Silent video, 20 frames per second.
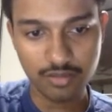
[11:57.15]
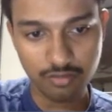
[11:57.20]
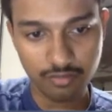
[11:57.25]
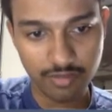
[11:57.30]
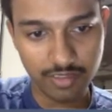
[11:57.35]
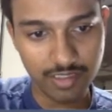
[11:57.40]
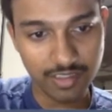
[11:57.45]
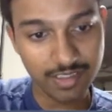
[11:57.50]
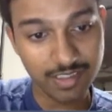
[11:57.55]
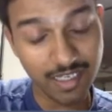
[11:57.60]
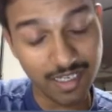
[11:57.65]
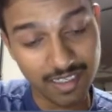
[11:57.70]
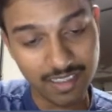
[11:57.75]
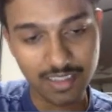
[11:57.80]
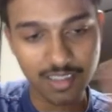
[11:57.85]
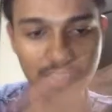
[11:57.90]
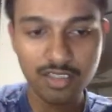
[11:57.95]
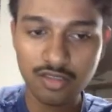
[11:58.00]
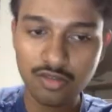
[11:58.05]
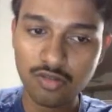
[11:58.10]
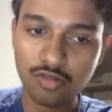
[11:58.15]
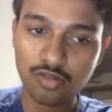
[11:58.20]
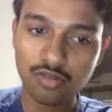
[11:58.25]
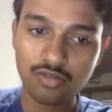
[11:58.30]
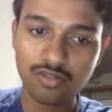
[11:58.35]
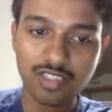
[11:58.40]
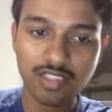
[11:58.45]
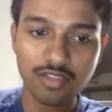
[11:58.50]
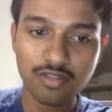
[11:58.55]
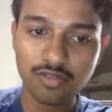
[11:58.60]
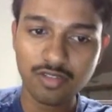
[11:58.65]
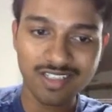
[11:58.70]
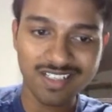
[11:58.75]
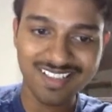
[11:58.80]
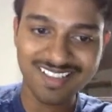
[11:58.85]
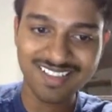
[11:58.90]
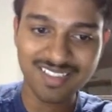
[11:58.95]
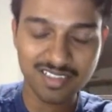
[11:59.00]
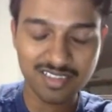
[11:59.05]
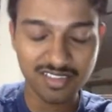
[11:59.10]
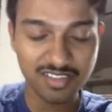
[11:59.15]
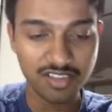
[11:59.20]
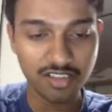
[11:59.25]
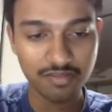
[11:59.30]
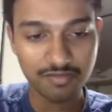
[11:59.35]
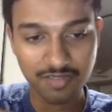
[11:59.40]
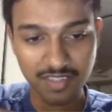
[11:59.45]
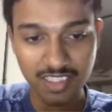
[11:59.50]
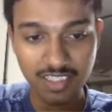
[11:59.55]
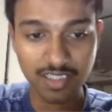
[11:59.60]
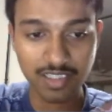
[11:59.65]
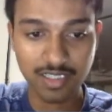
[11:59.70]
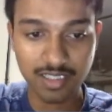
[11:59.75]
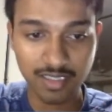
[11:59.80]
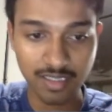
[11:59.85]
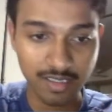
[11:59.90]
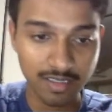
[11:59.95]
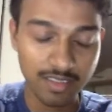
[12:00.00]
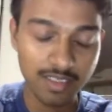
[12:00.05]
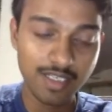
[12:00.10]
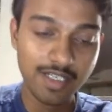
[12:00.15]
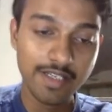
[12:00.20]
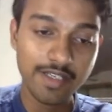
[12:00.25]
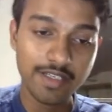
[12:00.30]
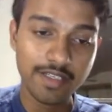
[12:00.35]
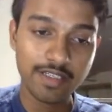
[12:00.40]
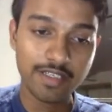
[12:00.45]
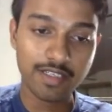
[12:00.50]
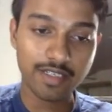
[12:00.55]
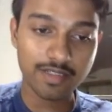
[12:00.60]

So we can directly go to that URL instead of clicking here